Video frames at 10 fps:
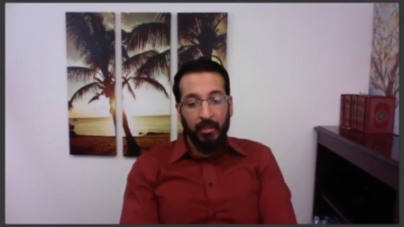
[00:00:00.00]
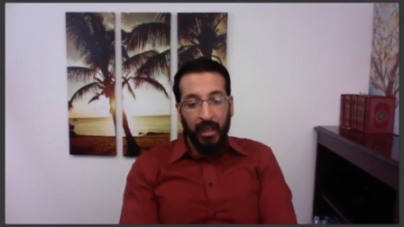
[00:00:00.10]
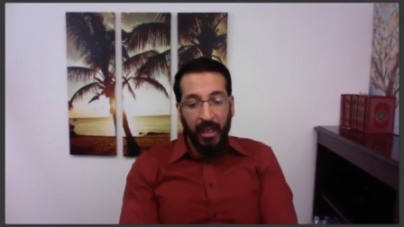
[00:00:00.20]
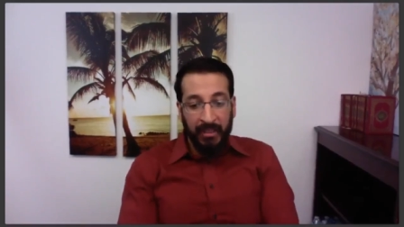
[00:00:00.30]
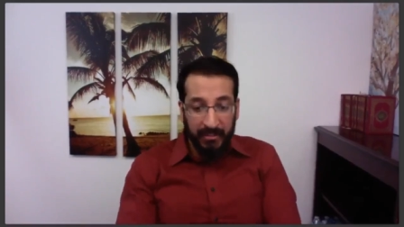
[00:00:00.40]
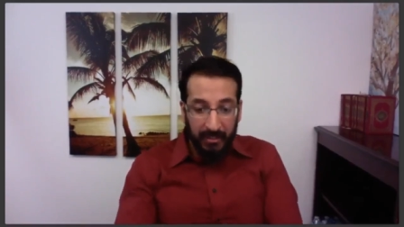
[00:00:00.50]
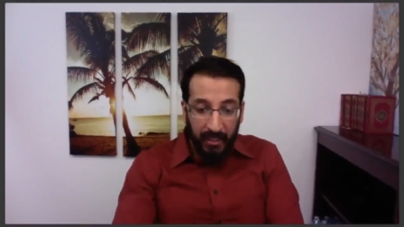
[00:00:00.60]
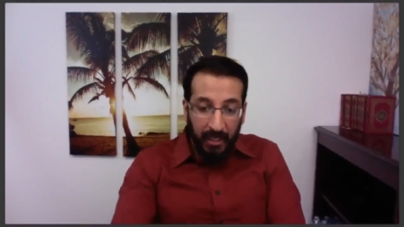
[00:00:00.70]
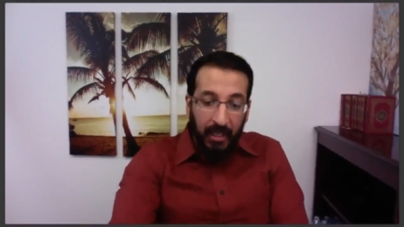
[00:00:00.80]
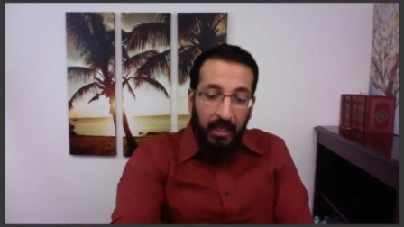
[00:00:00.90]
And
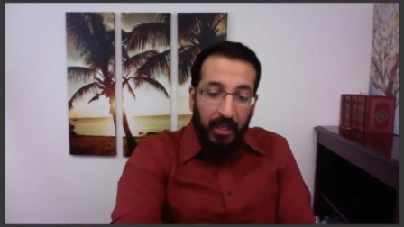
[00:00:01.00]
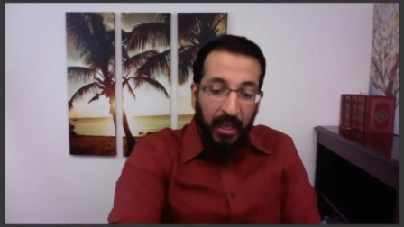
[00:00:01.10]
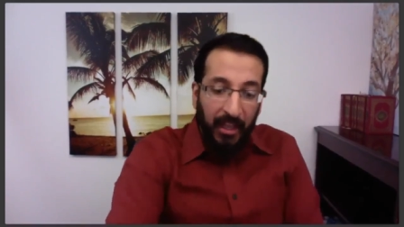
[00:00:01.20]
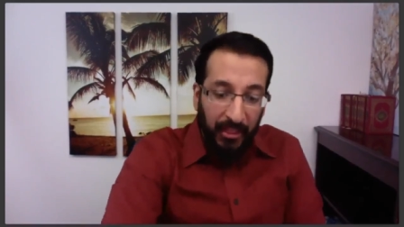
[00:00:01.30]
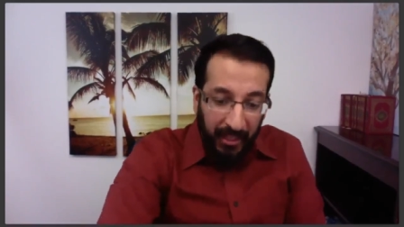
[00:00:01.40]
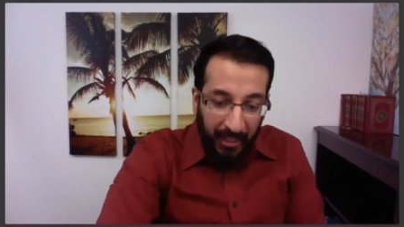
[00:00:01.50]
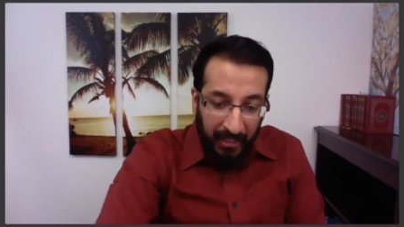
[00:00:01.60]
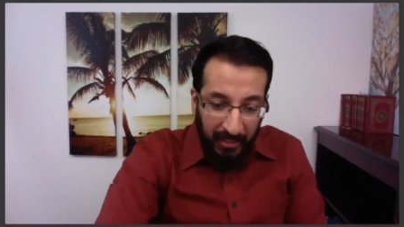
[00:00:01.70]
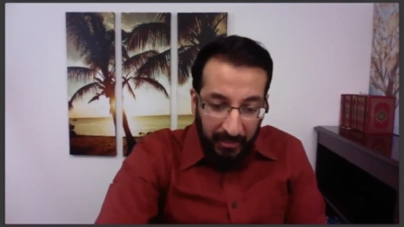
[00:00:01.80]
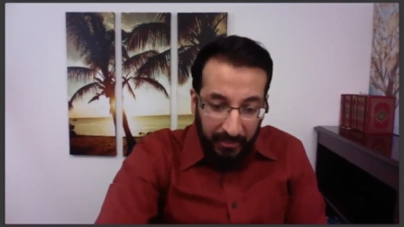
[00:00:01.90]

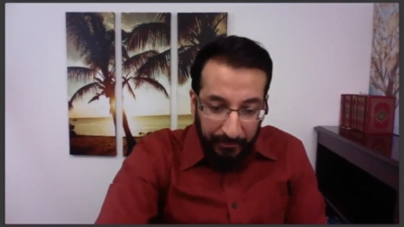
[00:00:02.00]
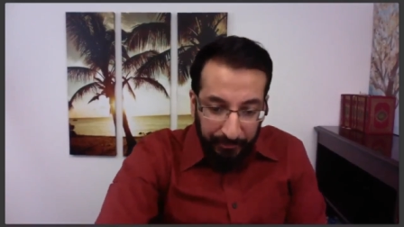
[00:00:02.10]
they